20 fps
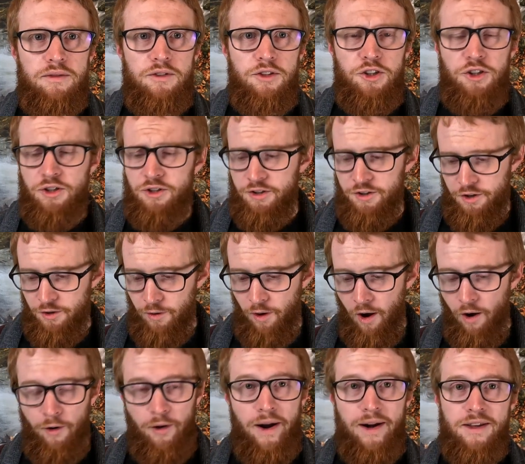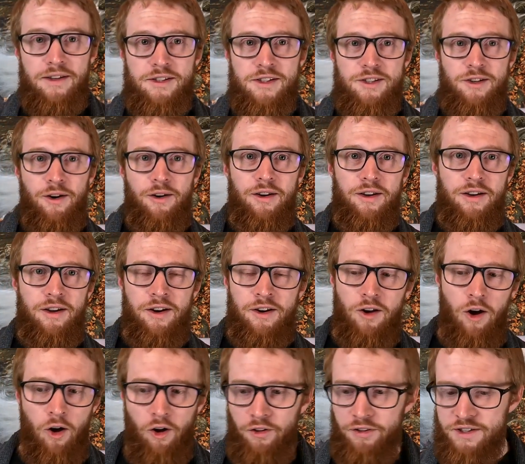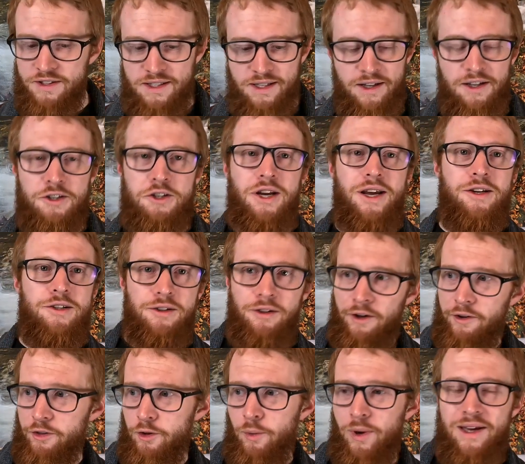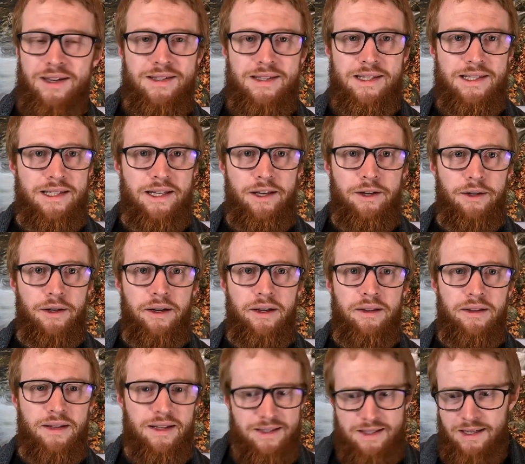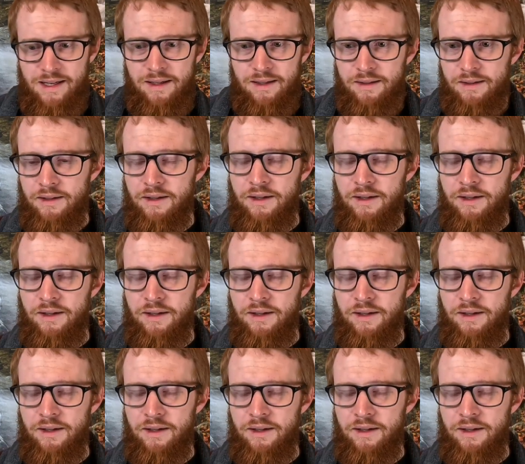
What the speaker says: You're already started, and all that's going to change along the way is the scenery. That's it.